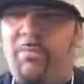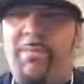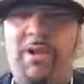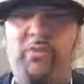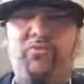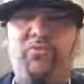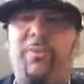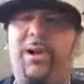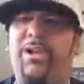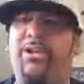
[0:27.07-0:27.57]

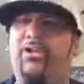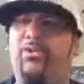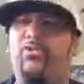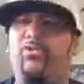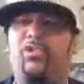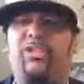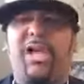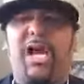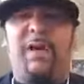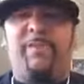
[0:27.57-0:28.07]
man, with my
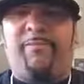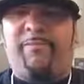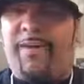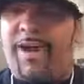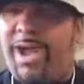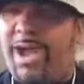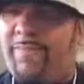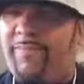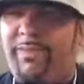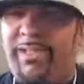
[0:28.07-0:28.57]
new top
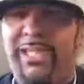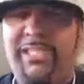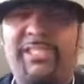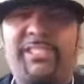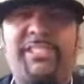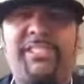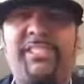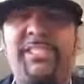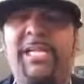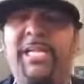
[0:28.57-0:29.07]
five
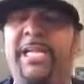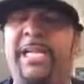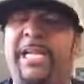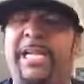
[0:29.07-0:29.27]
list.